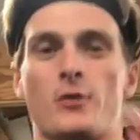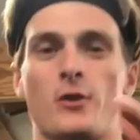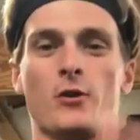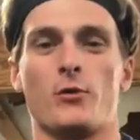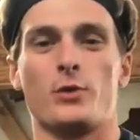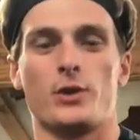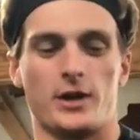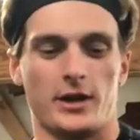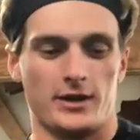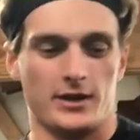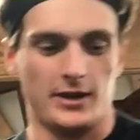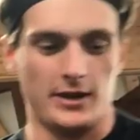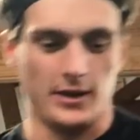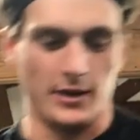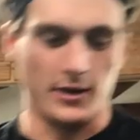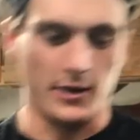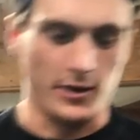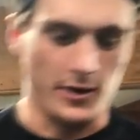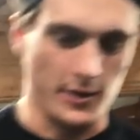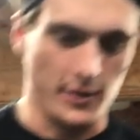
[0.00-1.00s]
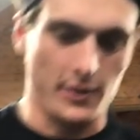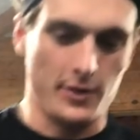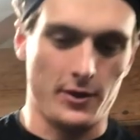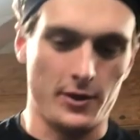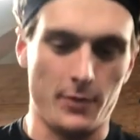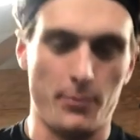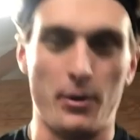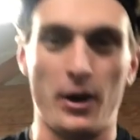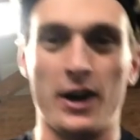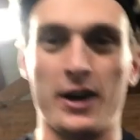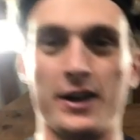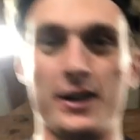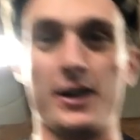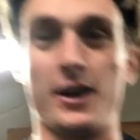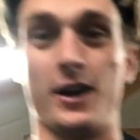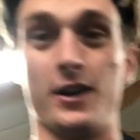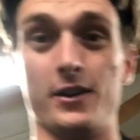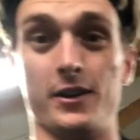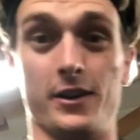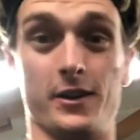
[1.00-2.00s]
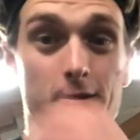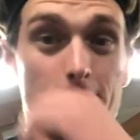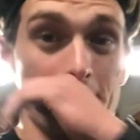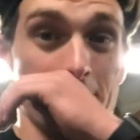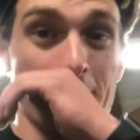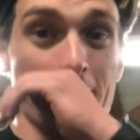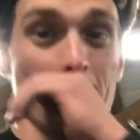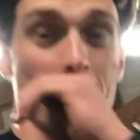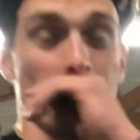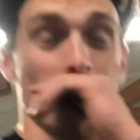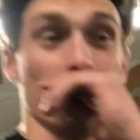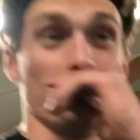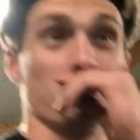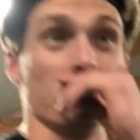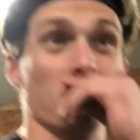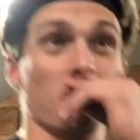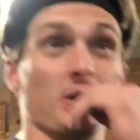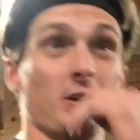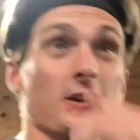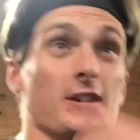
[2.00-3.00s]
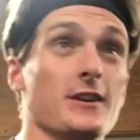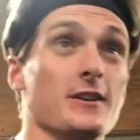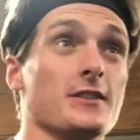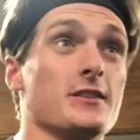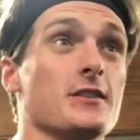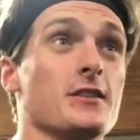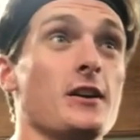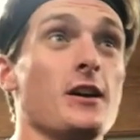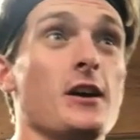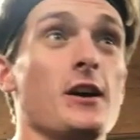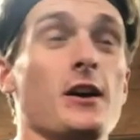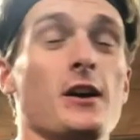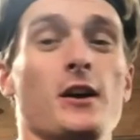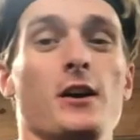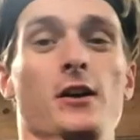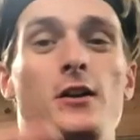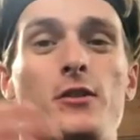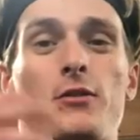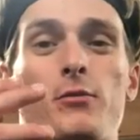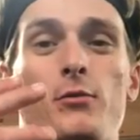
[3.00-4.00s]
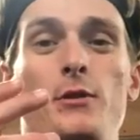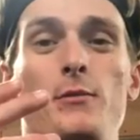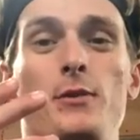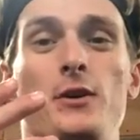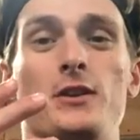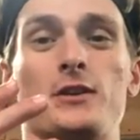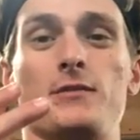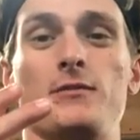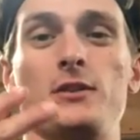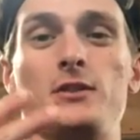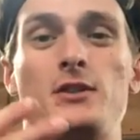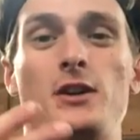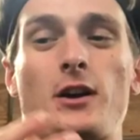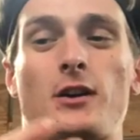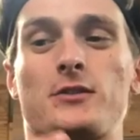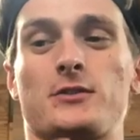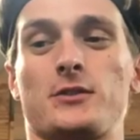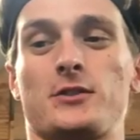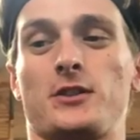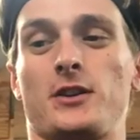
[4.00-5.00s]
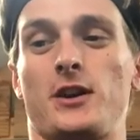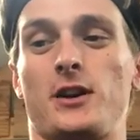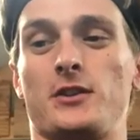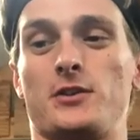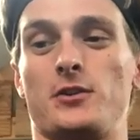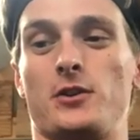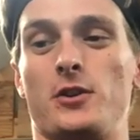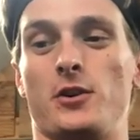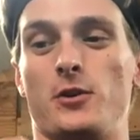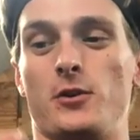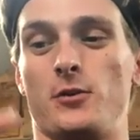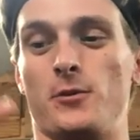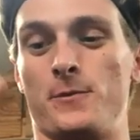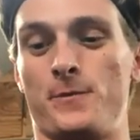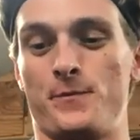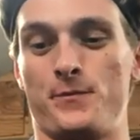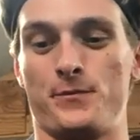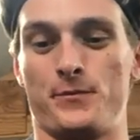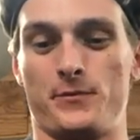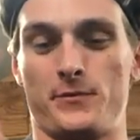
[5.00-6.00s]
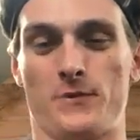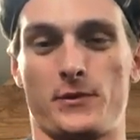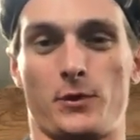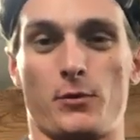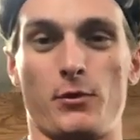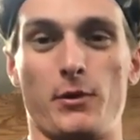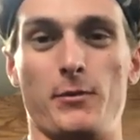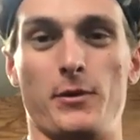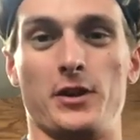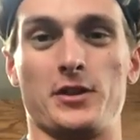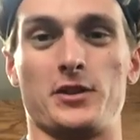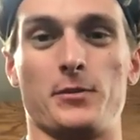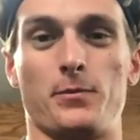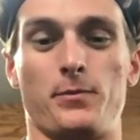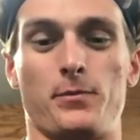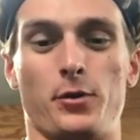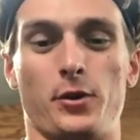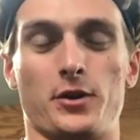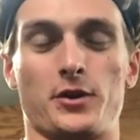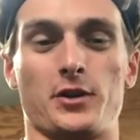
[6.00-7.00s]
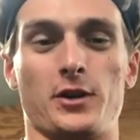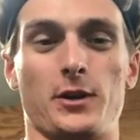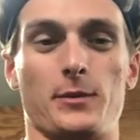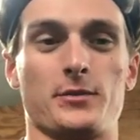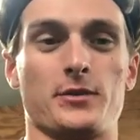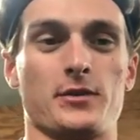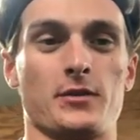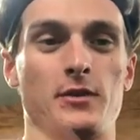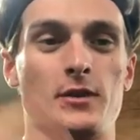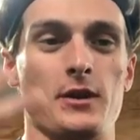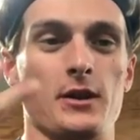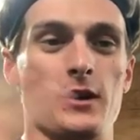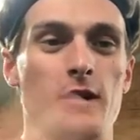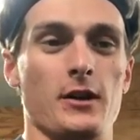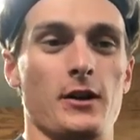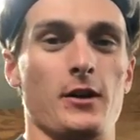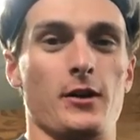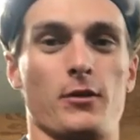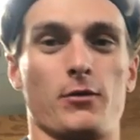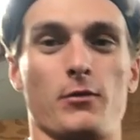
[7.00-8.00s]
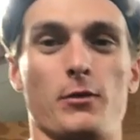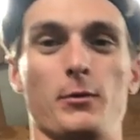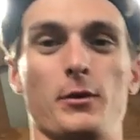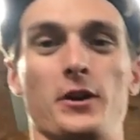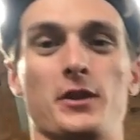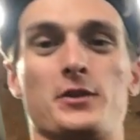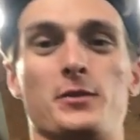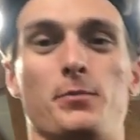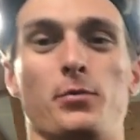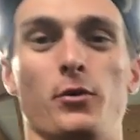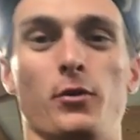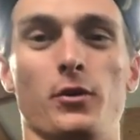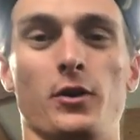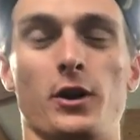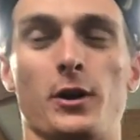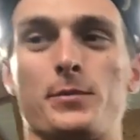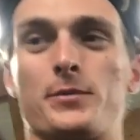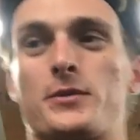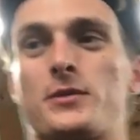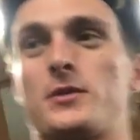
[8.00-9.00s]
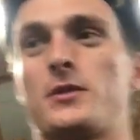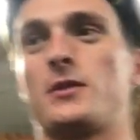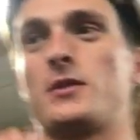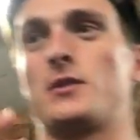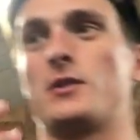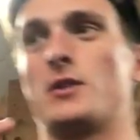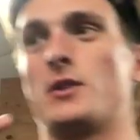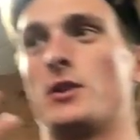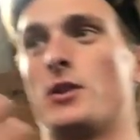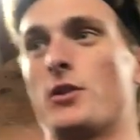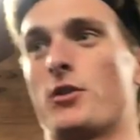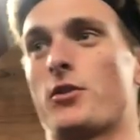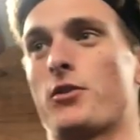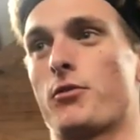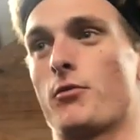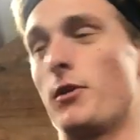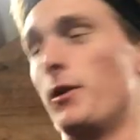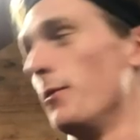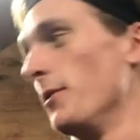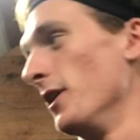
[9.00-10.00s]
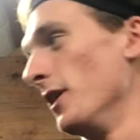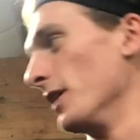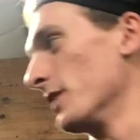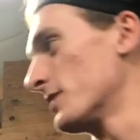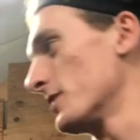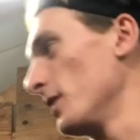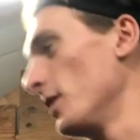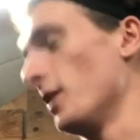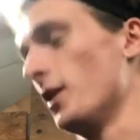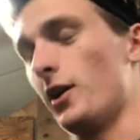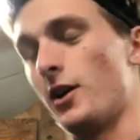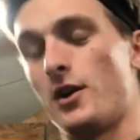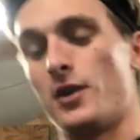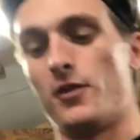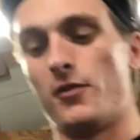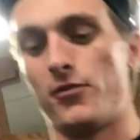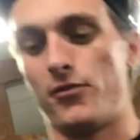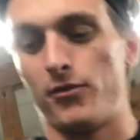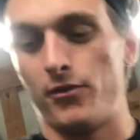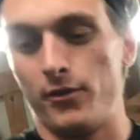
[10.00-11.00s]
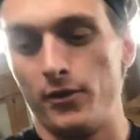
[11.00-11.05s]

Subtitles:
We got the body gauntlet, which is 3 minutes of each exercise. You go 3 minutes of push-ups, 3 minutes of pull-ups, 3 minutes of